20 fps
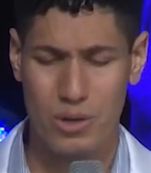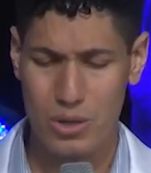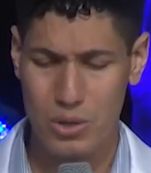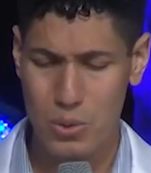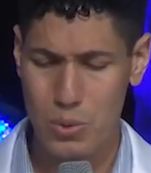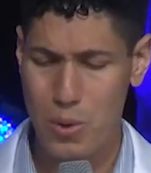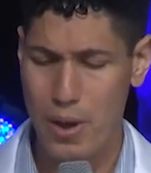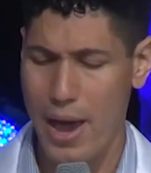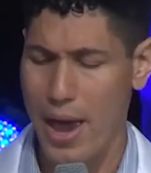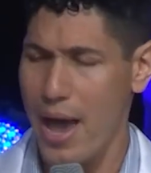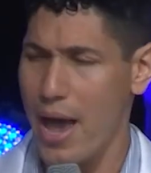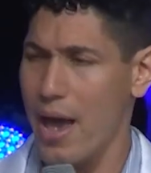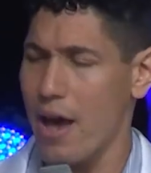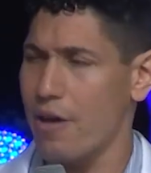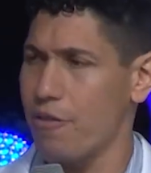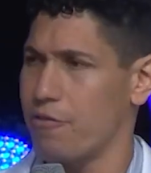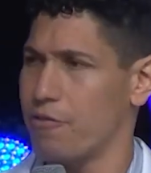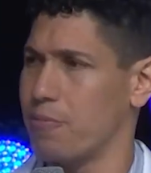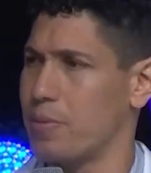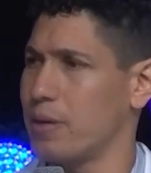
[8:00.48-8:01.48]
you
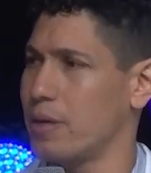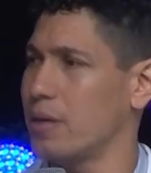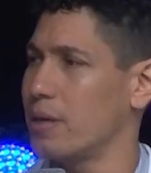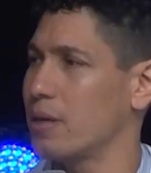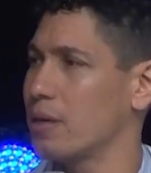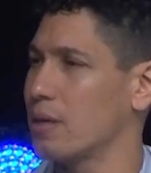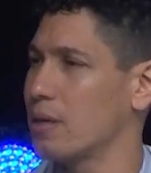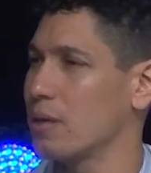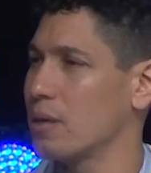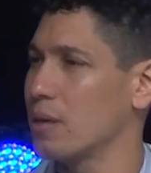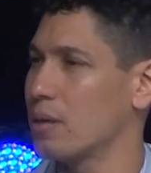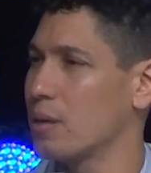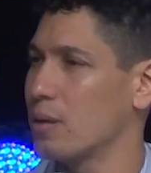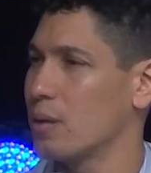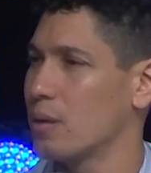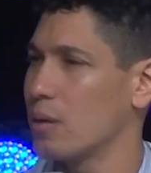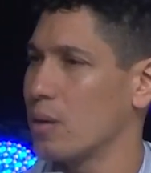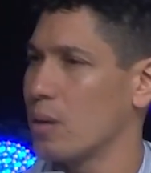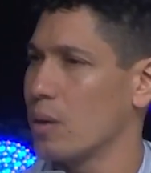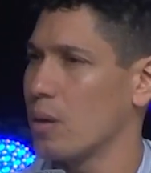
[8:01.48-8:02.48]
have me
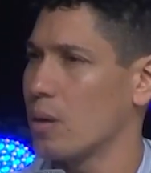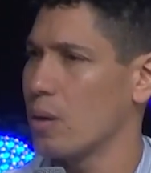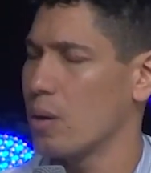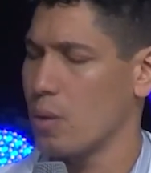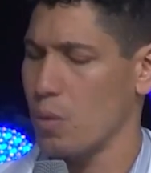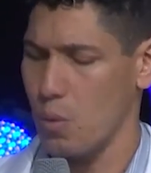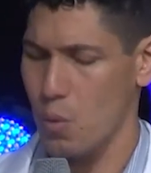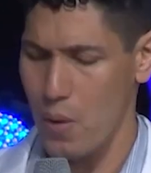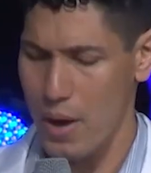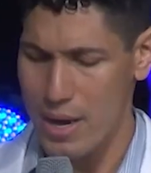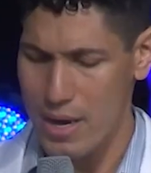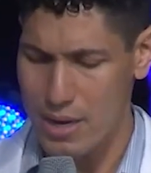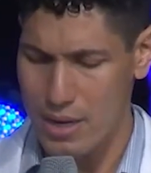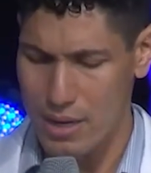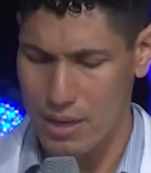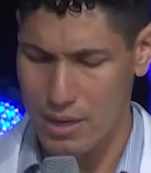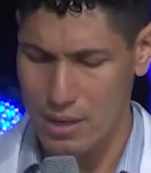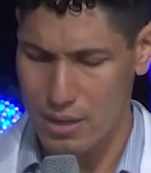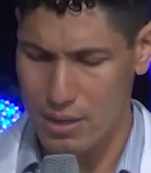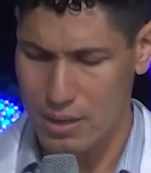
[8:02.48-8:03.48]

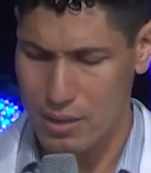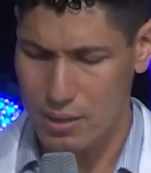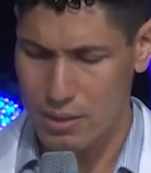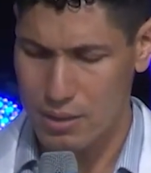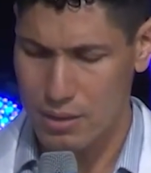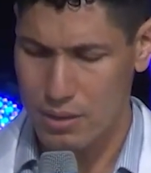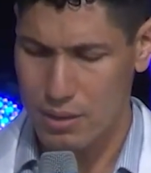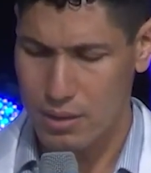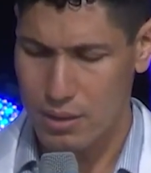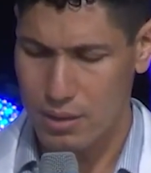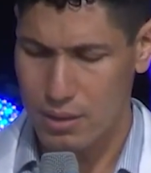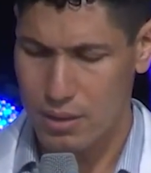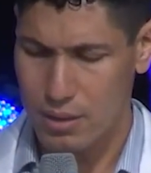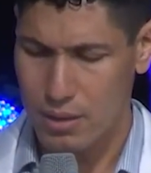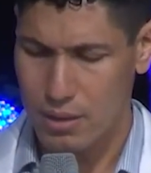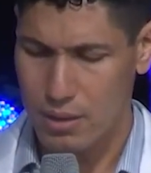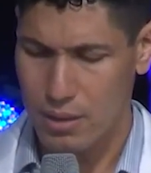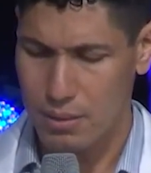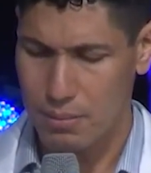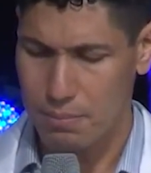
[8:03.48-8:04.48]
waiting
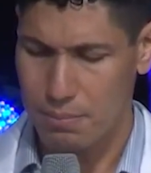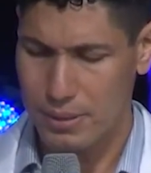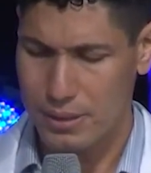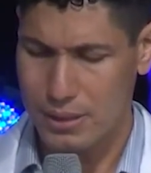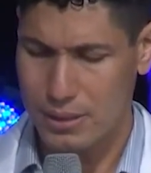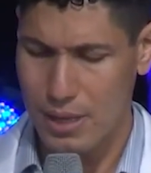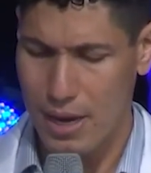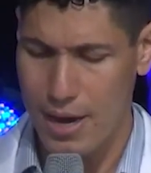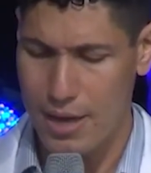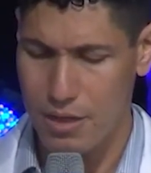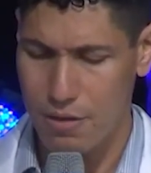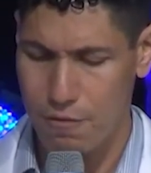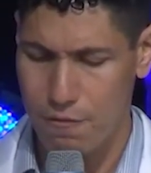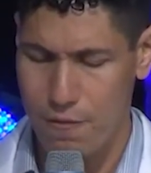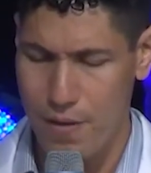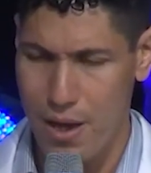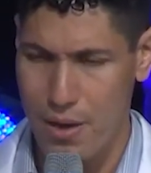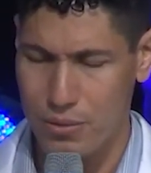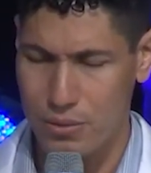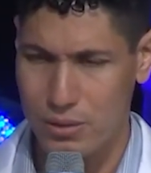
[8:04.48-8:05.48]
beside the
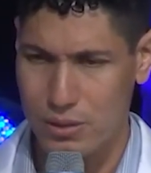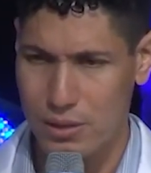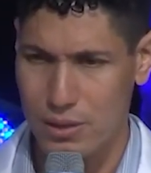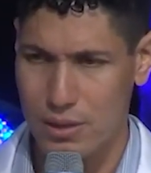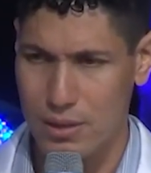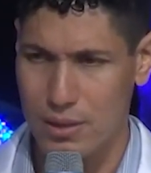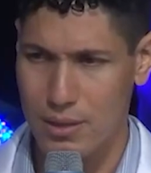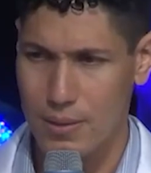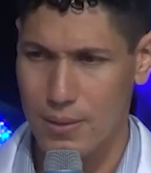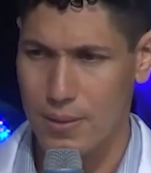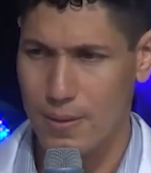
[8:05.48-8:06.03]
fountain.